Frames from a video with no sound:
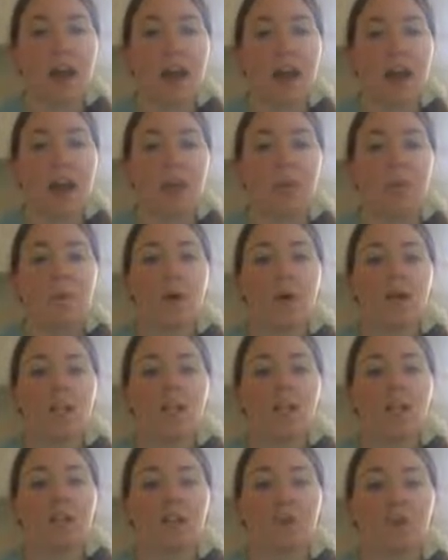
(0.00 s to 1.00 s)
I
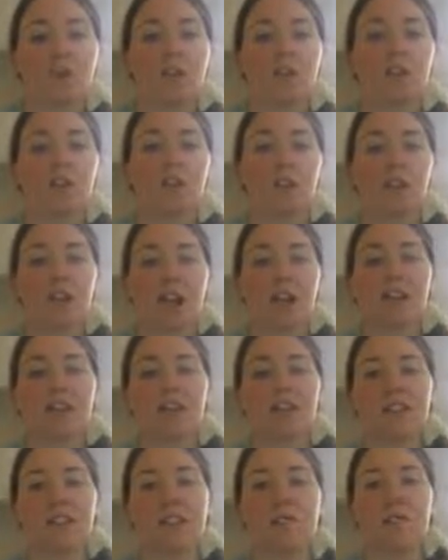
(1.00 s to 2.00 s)
want to
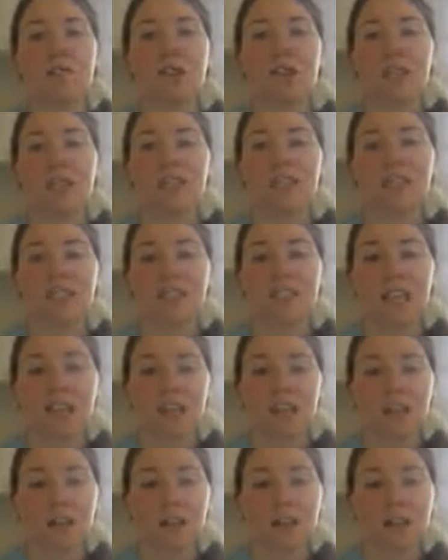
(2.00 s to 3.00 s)
adjust my
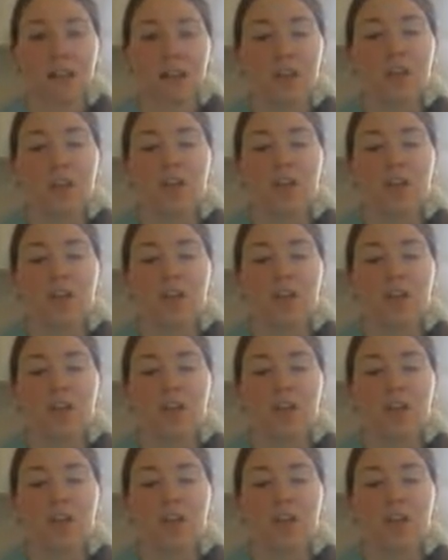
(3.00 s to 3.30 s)
scale